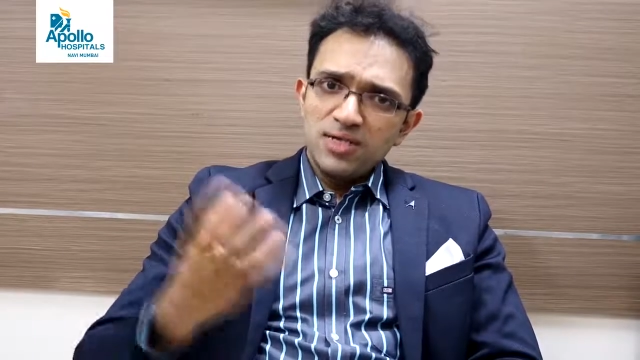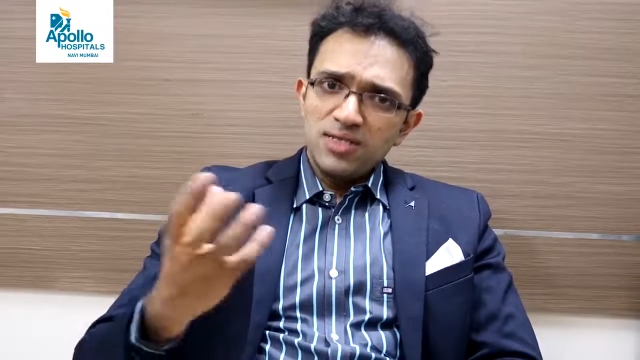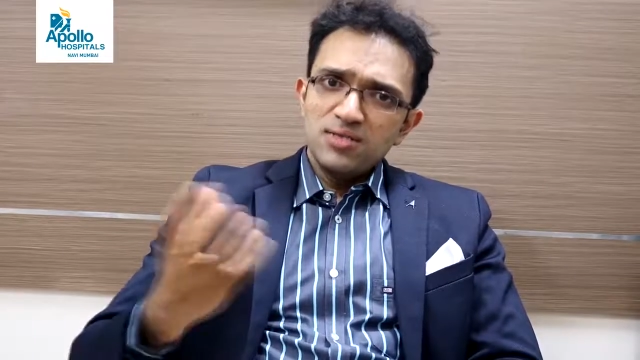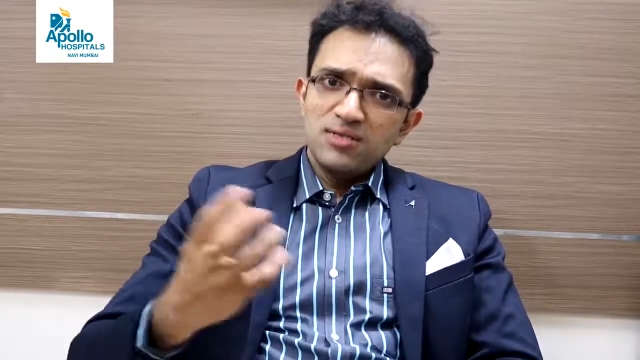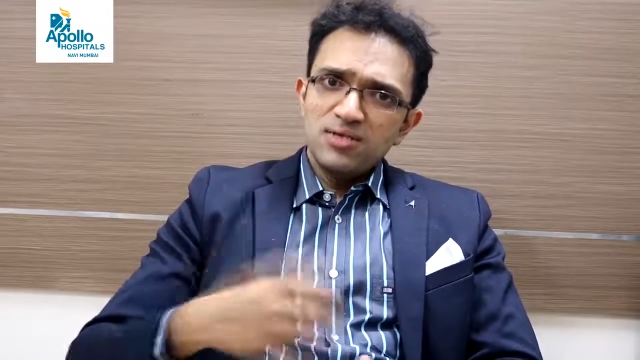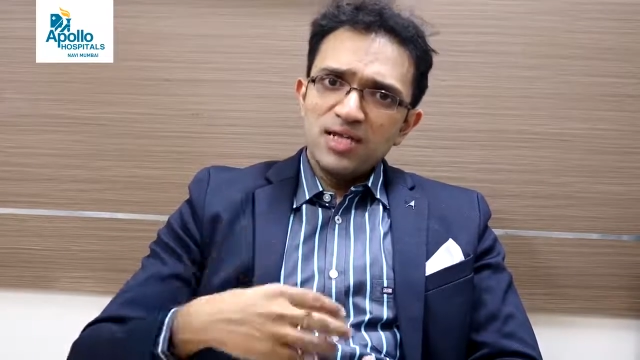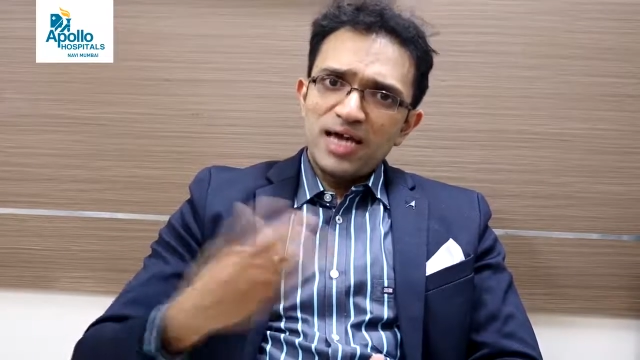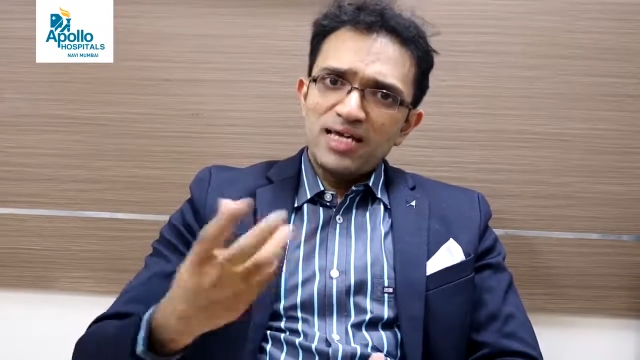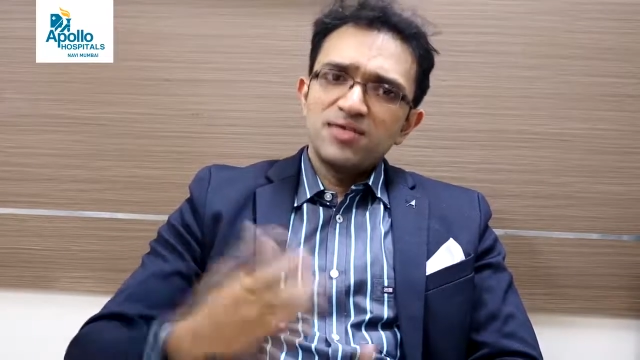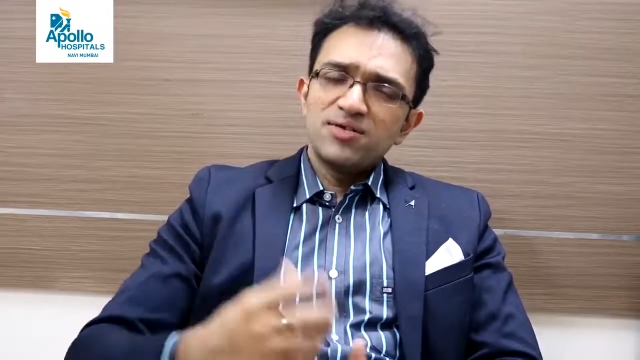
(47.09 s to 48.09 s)

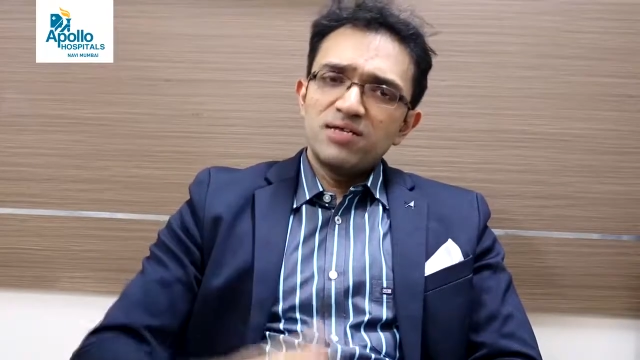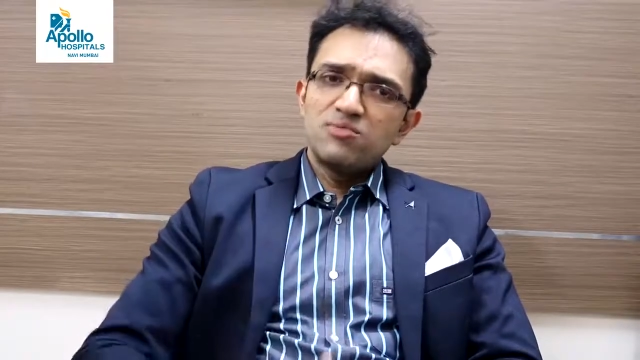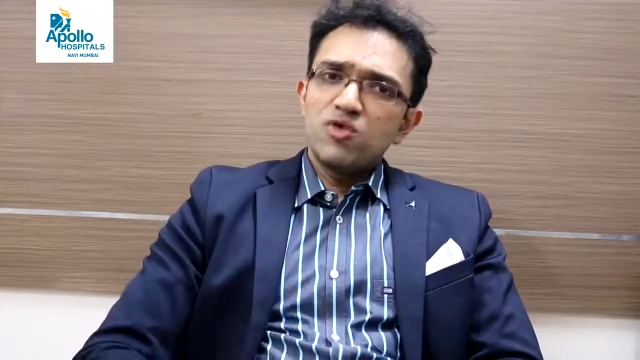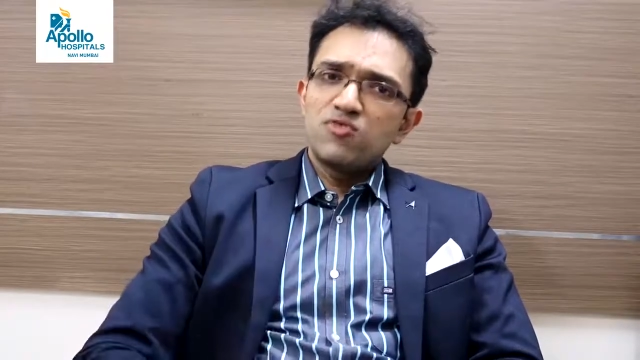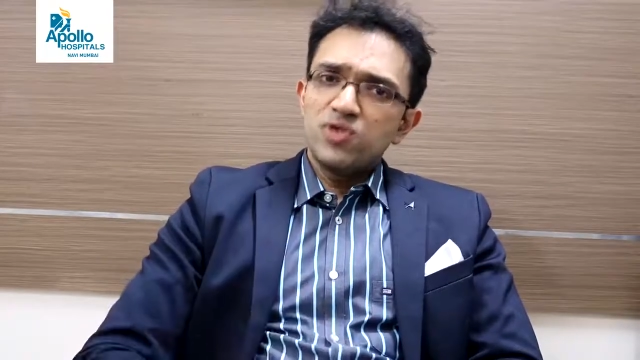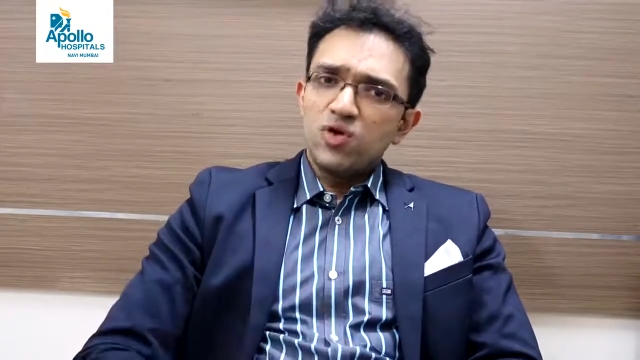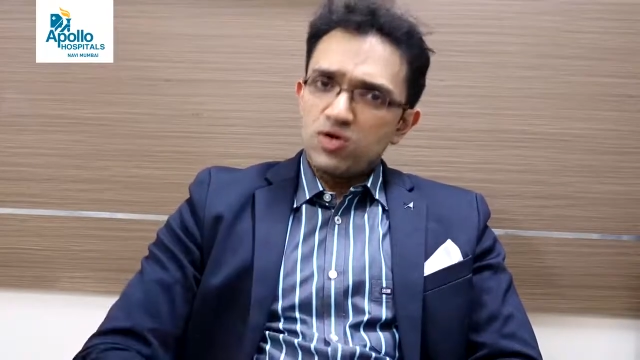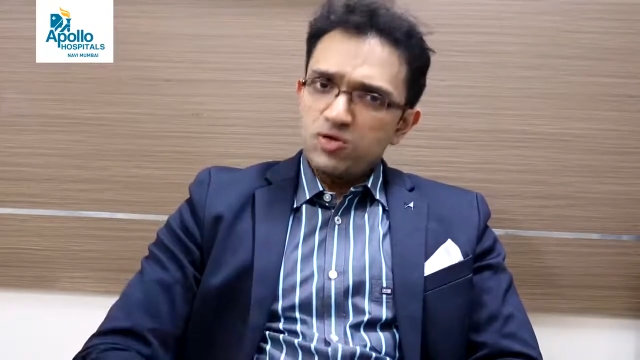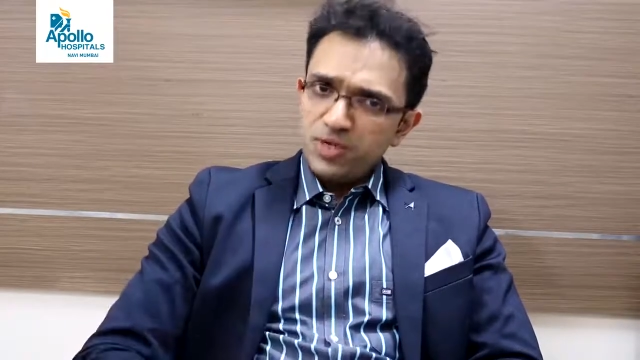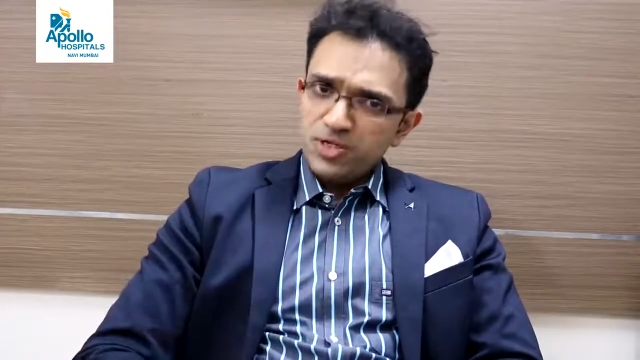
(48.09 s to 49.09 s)
in the realm of an
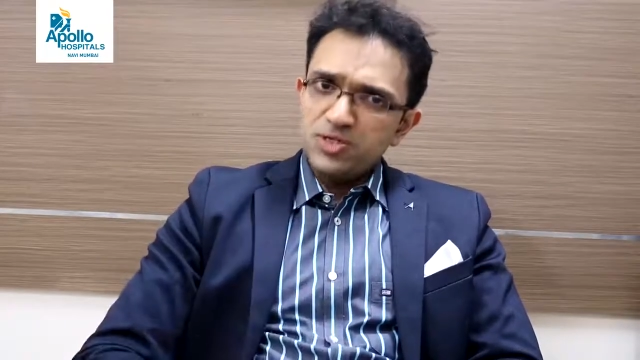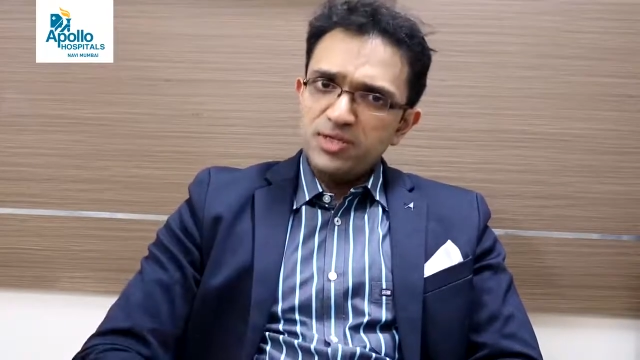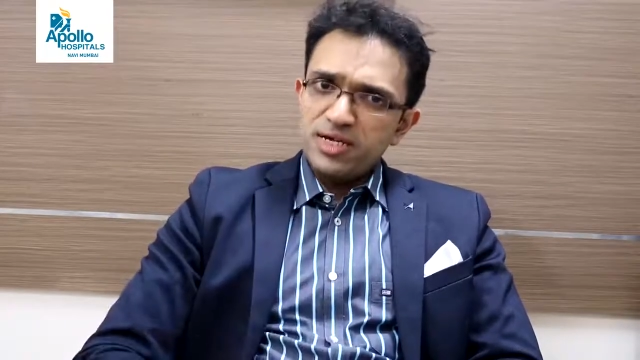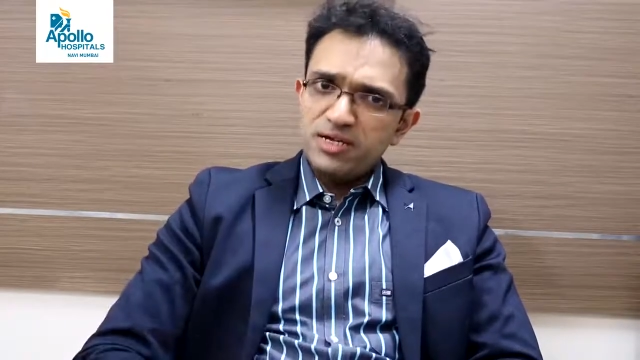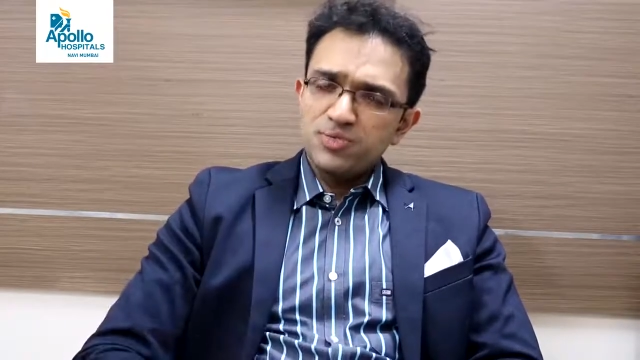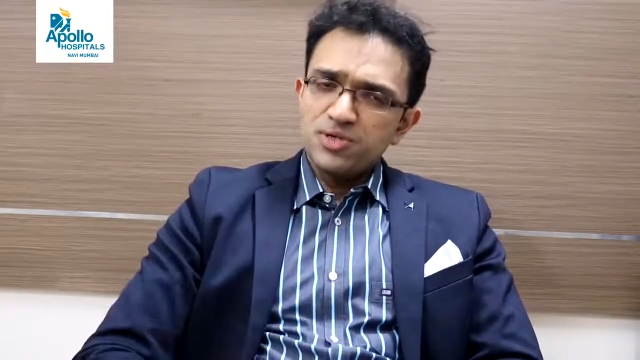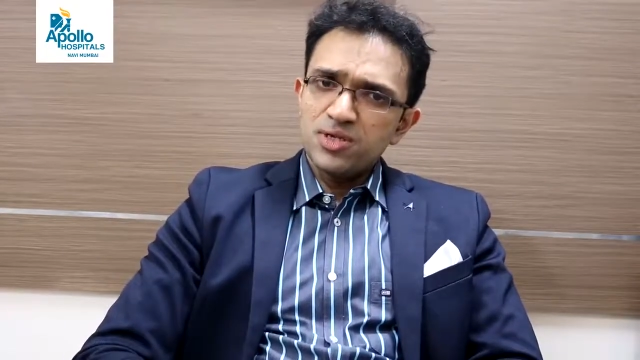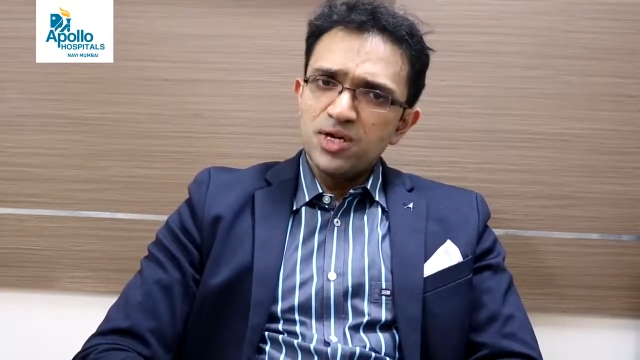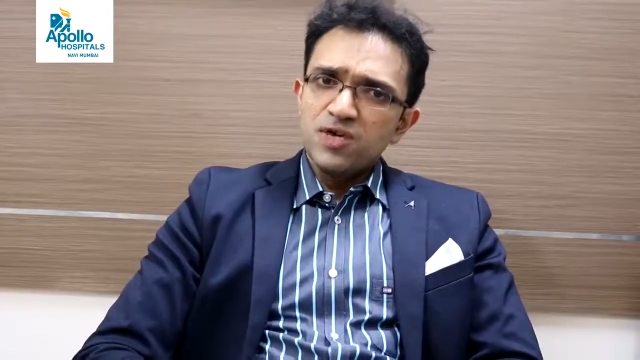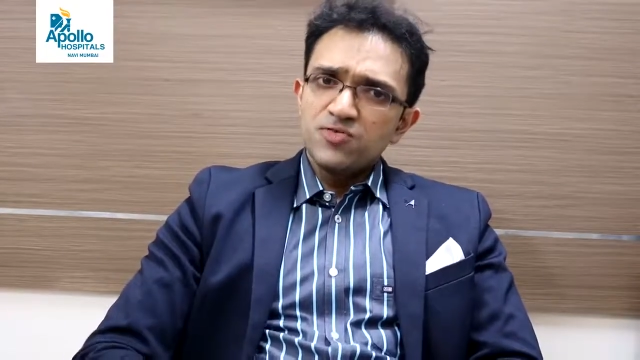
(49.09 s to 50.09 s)
occupational therapist.